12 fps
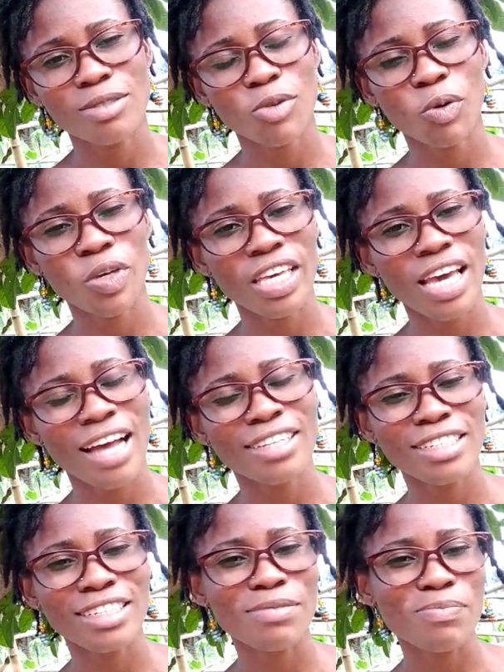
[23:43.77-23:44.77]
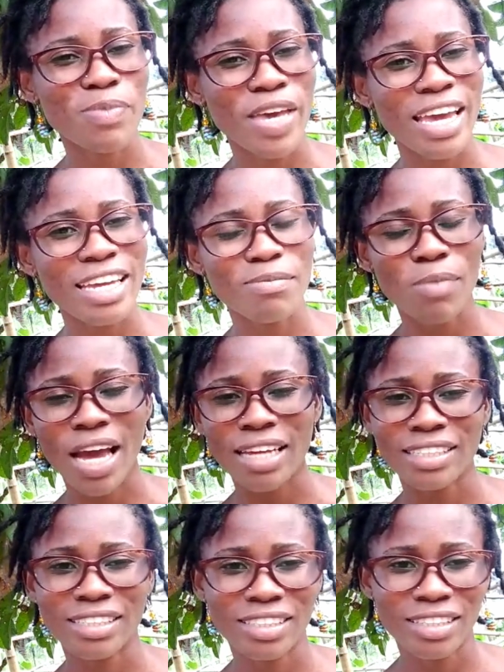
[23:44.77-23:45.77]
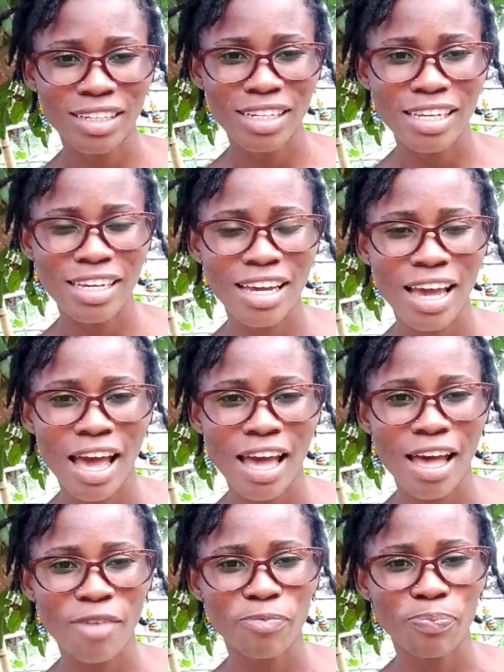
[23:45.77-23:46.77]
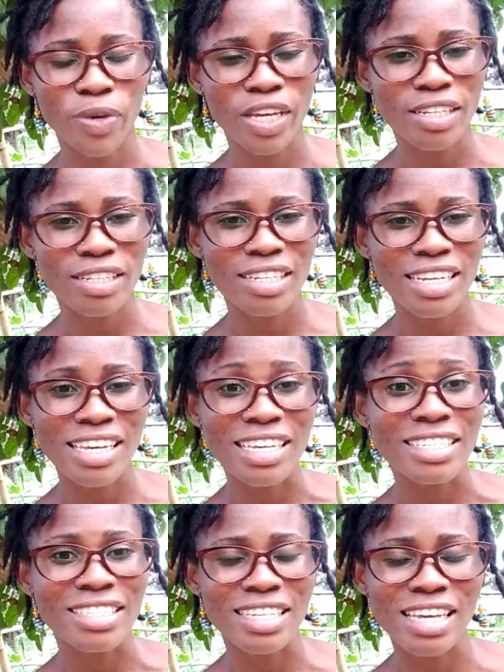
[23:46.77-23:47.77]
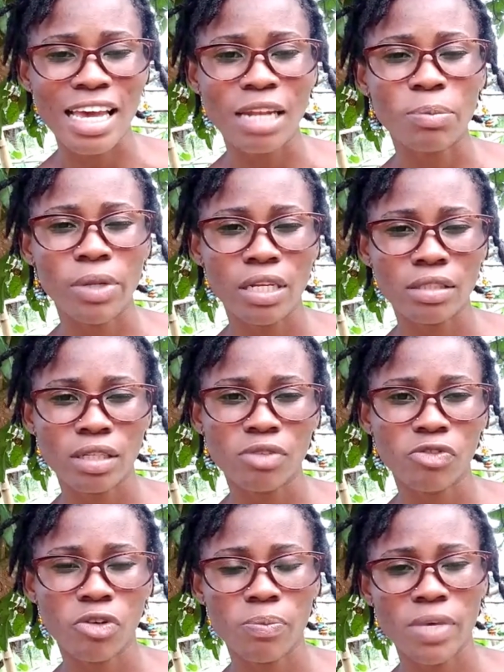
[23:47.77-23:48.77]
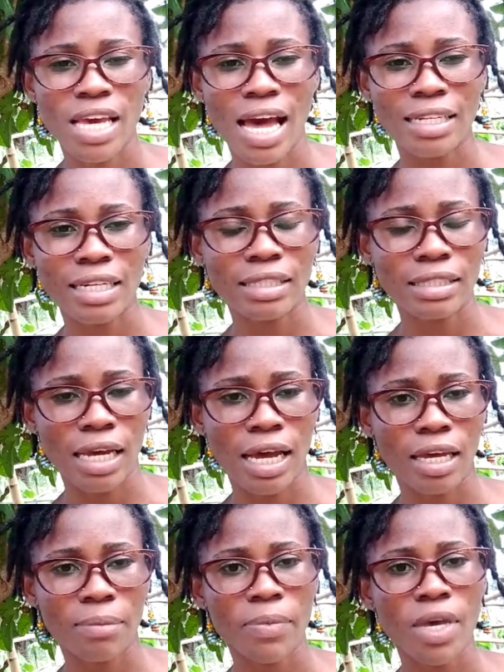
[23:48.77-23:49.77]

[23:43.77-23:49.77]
So he actually made my journey a bit easy and pleasant for me at that time.